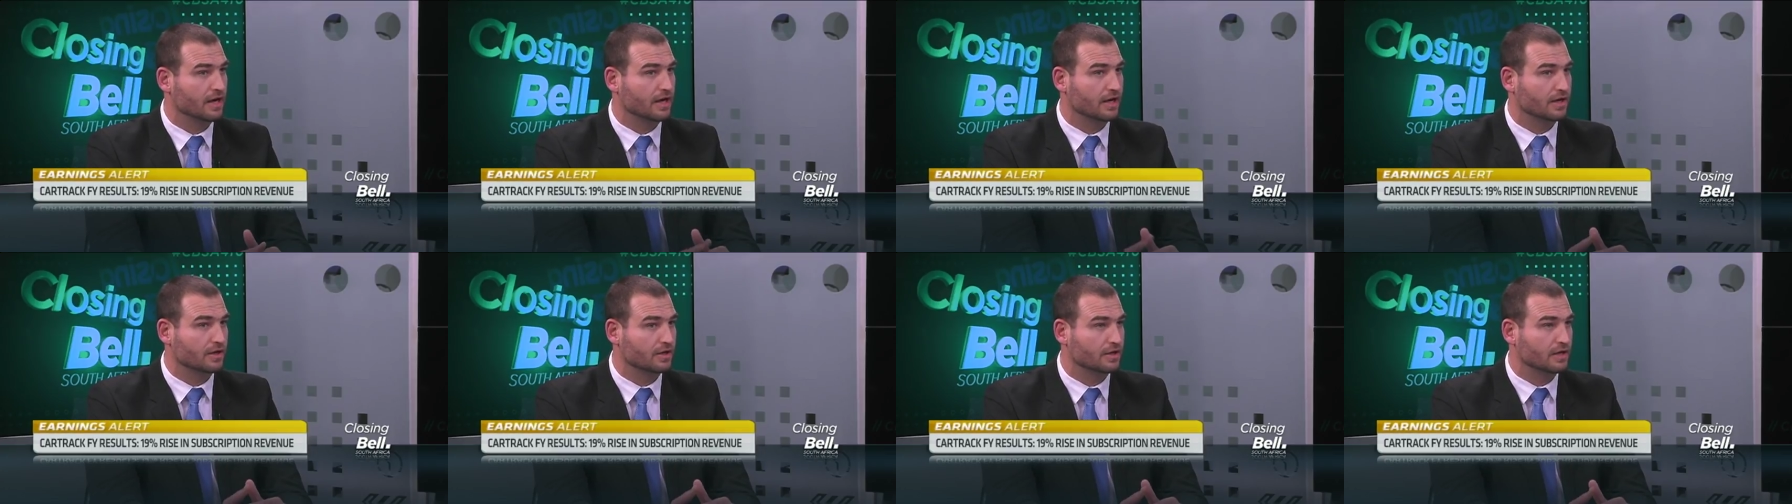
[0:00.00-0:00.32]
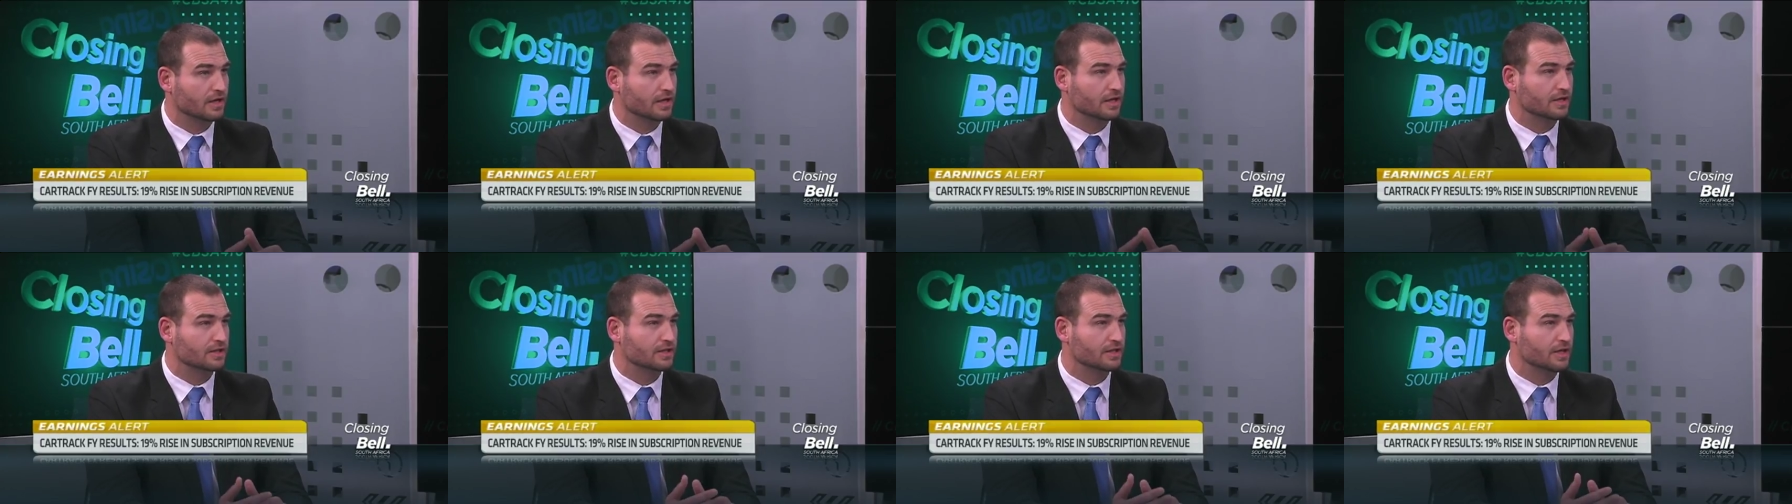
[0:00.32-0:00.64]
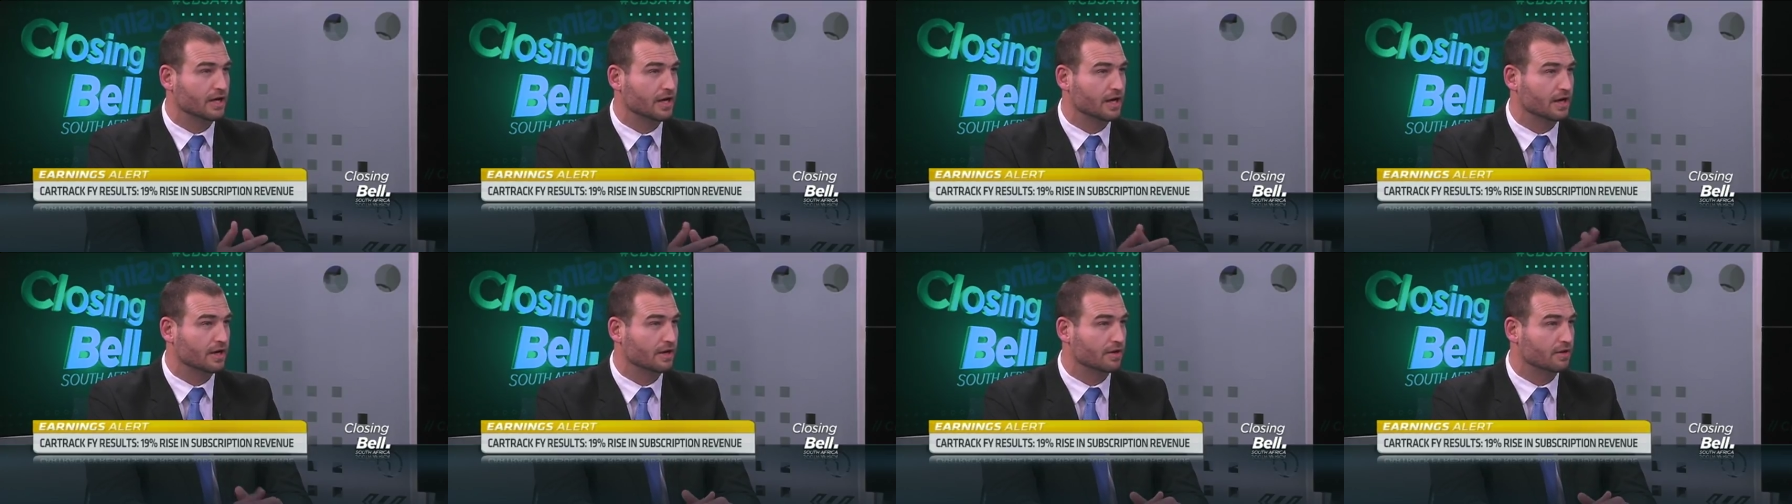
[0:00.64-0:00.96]

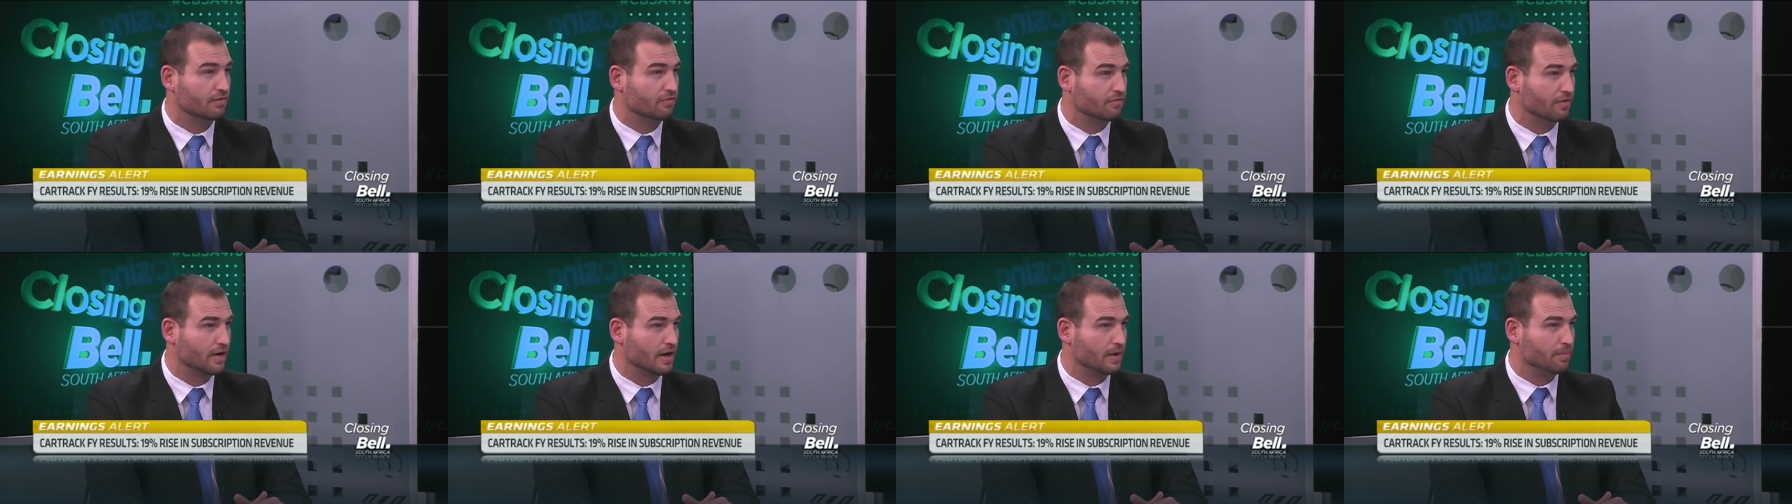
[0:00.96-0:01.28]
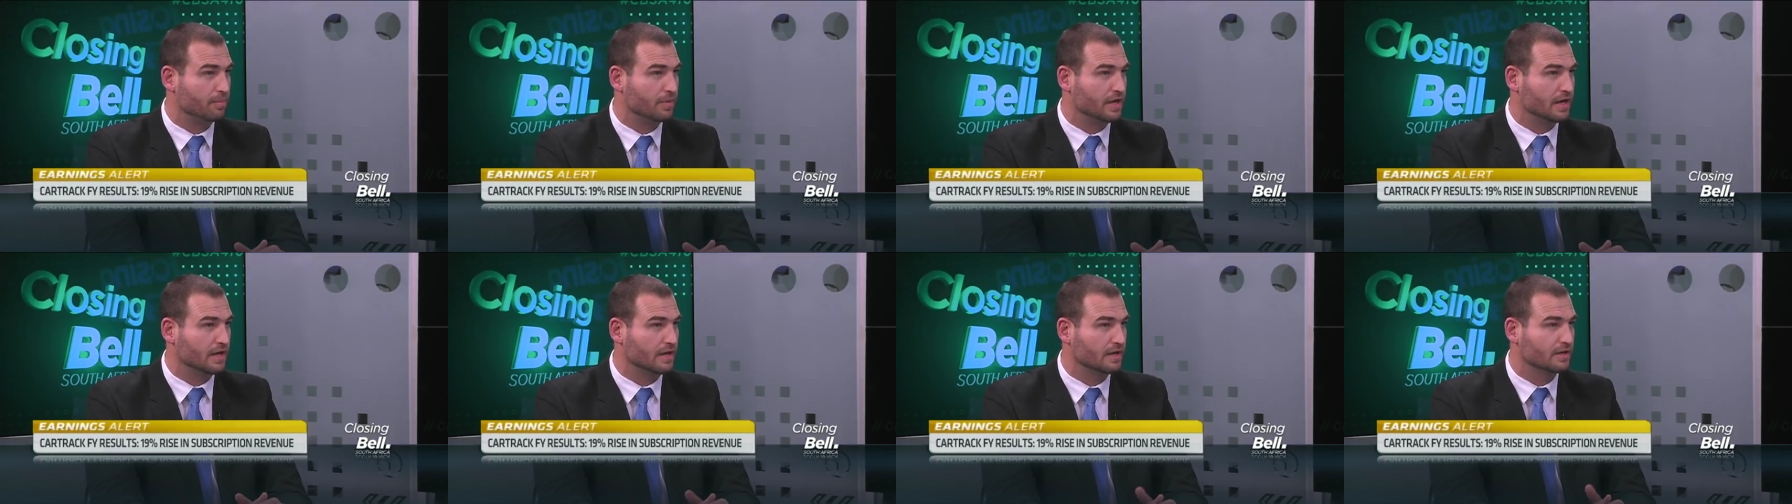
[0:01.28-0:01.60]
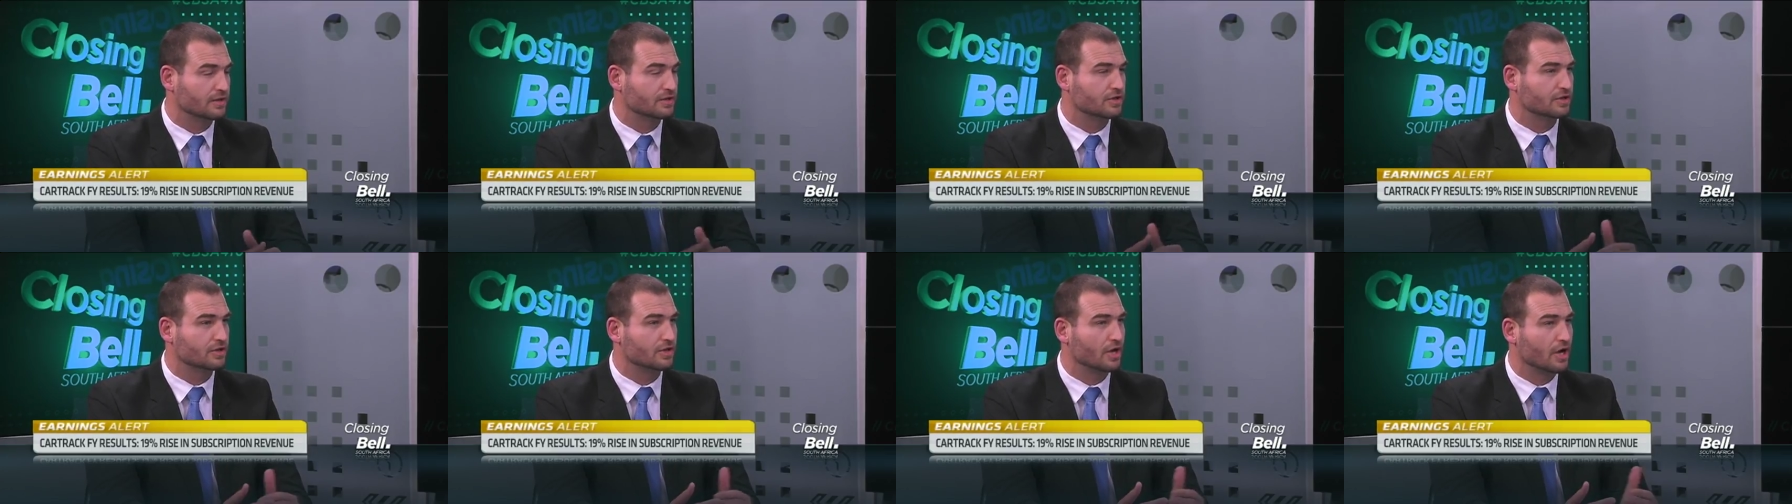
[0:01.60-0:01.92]
Indonesia, the
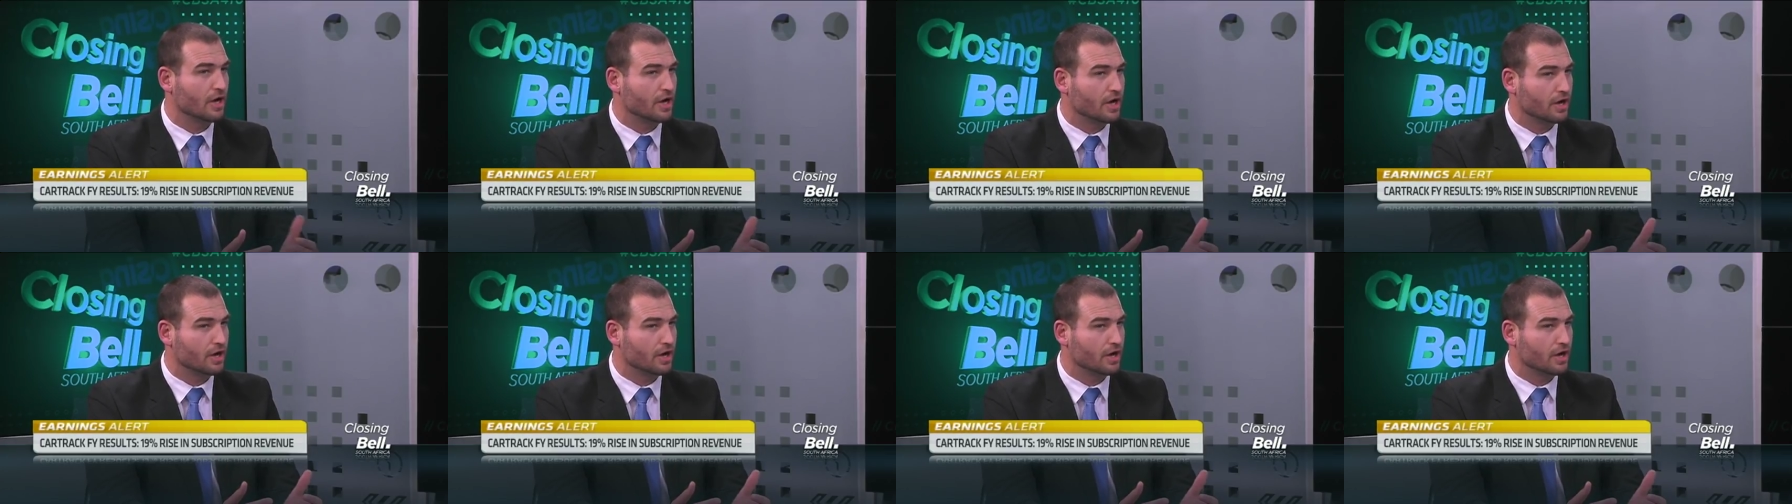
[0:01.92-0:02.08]
Philippines,